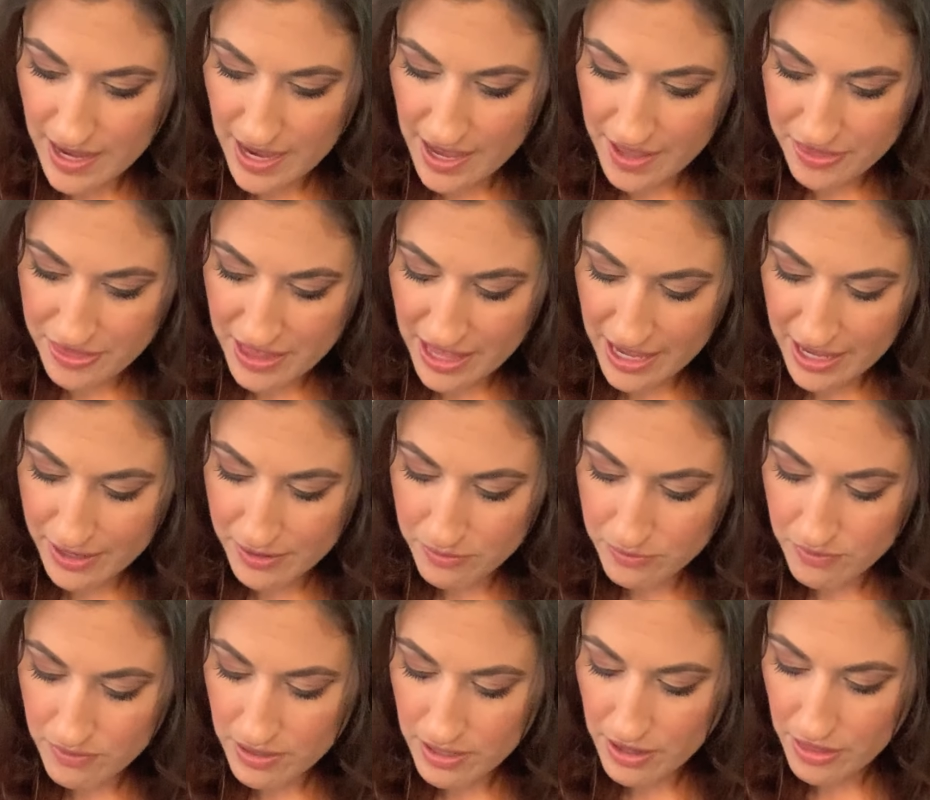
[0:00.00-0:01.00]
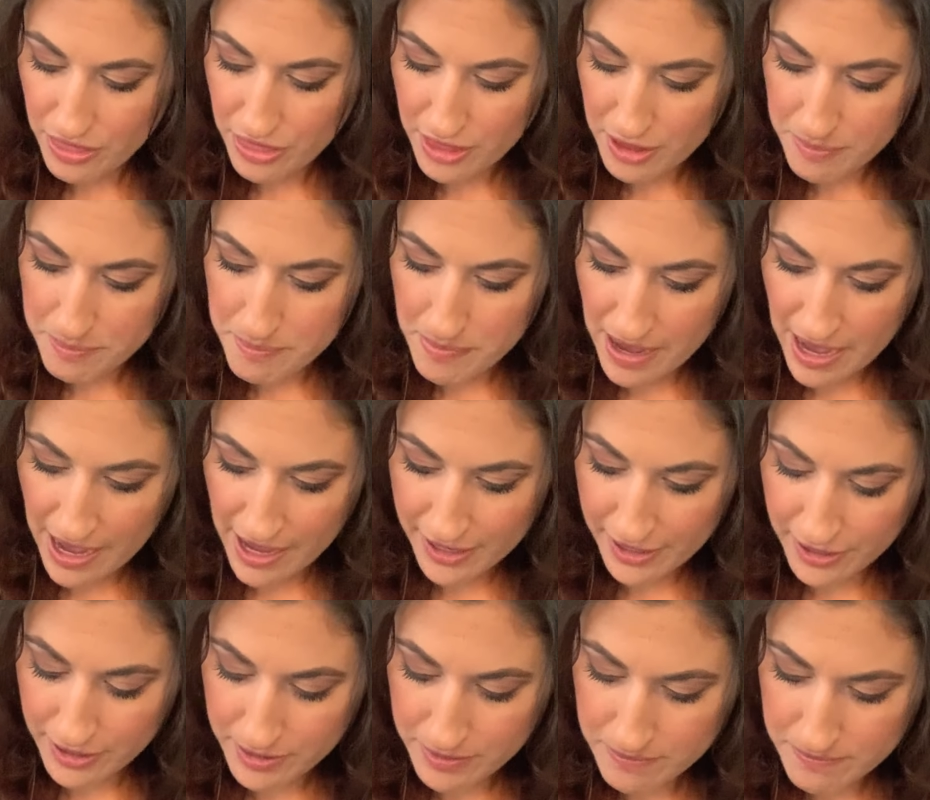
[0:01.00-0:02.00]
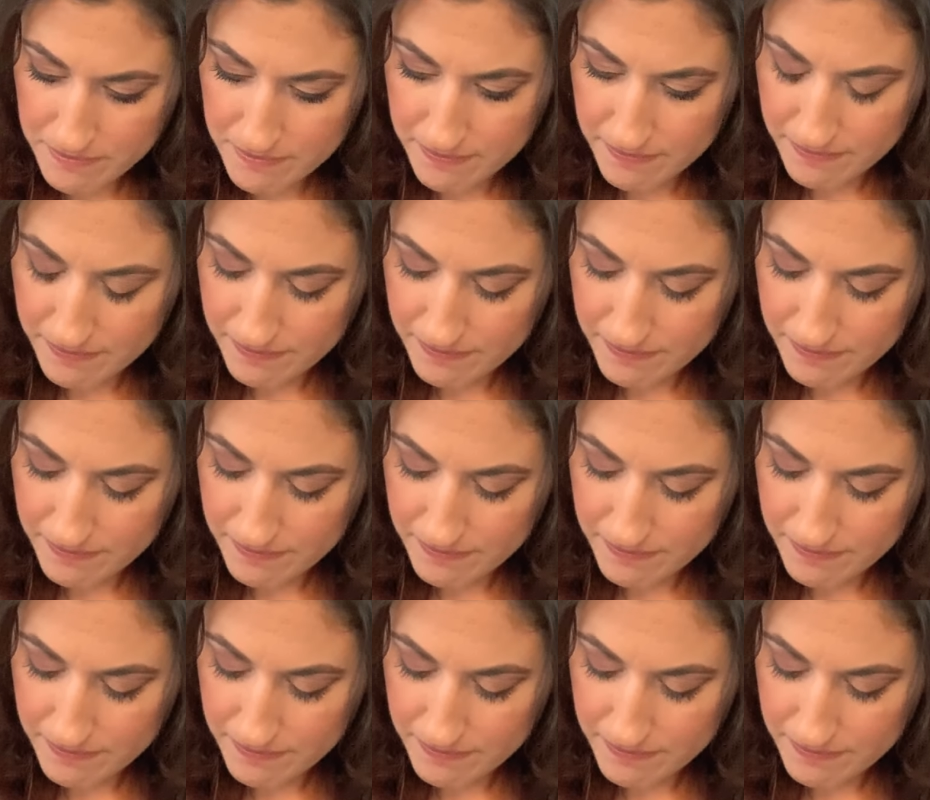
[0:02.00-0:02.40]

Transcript: and then the bottom.